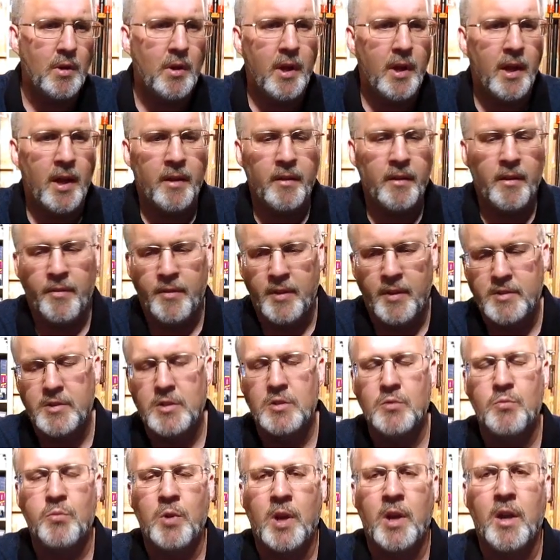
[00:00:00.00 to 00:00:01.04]
and this
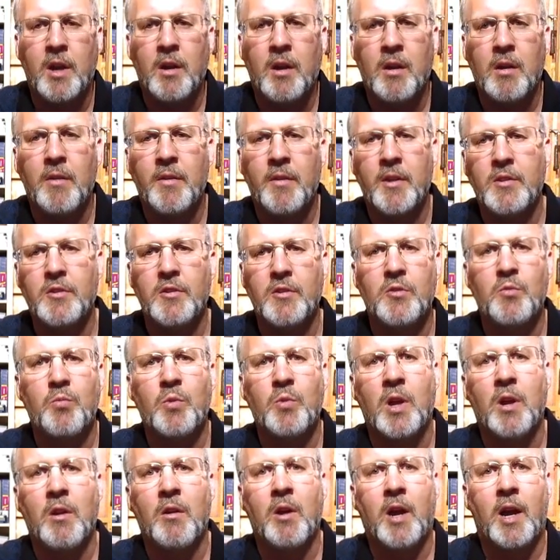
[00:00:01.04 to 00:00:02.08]
is
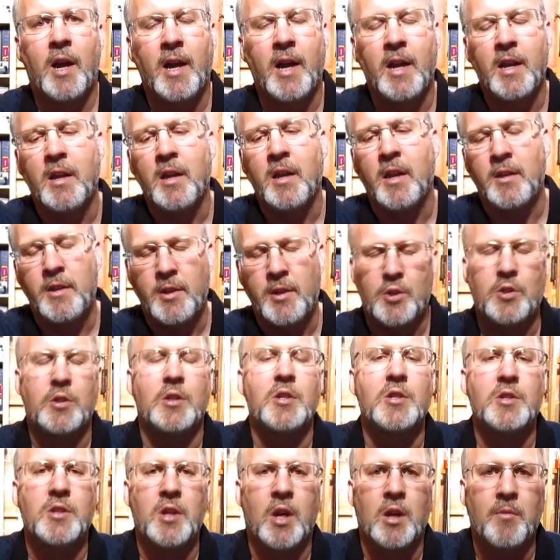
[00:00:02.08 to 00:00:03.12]
where I
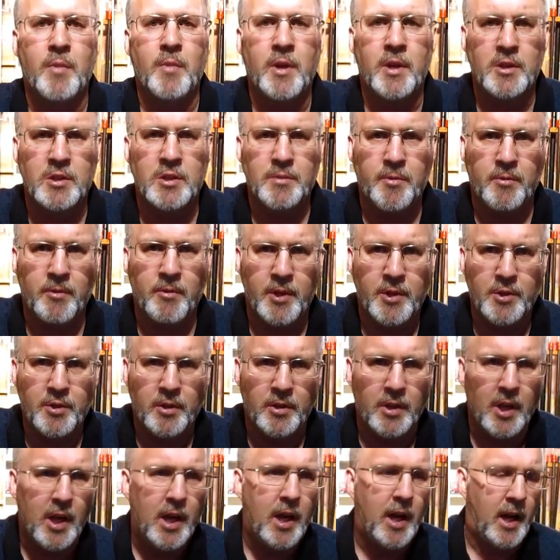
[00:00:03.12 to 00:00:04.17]
initially start my
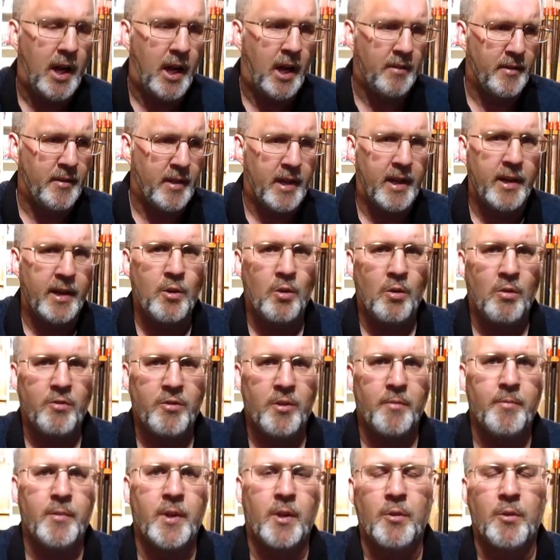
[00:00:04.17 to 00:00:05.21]
inspiration, and then I go
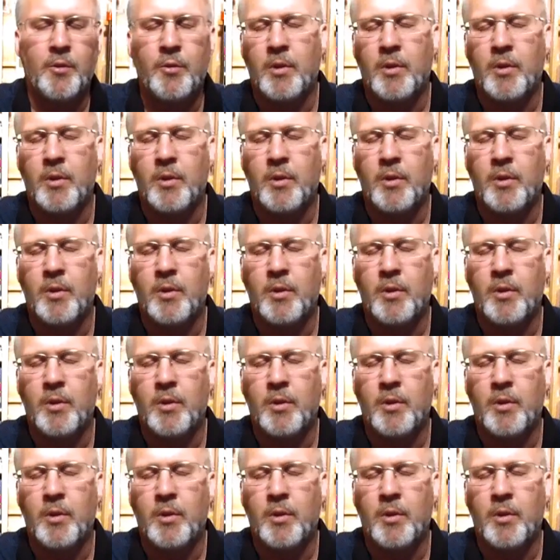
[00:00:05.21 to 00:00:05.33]
from there.